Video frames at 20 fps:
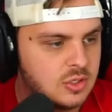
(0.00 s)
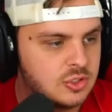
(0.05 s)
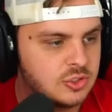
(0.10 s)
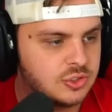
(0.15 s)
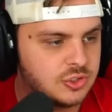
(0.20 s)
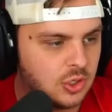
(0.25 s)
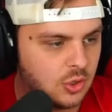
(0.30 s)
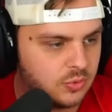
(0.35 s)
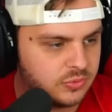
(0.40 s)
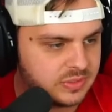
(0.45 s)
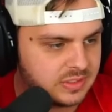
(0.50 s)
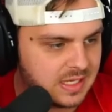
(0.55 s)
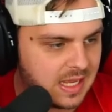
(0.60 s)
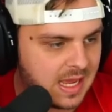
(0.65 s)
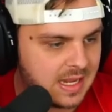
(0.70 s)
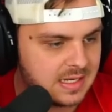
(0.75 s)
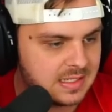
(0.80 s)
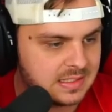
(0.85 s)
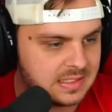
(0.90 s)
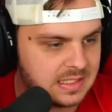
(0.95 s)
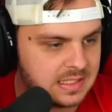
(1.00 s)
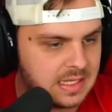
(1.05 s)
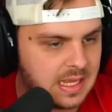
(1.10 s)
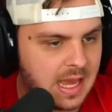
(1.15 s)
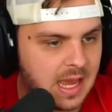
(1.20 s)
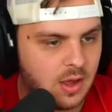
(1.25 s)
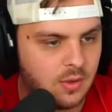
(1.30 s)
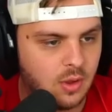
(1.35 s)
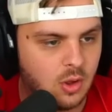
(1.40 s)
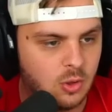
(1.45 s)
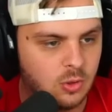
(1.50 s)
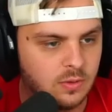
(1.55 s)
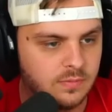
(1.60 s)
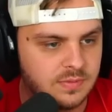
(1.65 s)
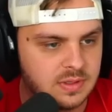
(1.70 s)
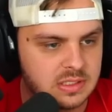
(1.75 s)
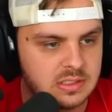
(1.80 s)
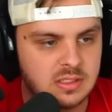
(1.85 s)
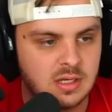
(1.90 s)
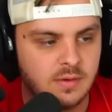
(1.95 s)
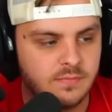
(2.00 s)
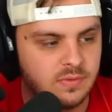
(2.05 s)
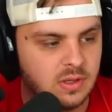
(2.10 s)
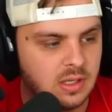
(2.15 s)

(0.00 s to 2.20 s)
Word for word: so sad to see how all of this stuff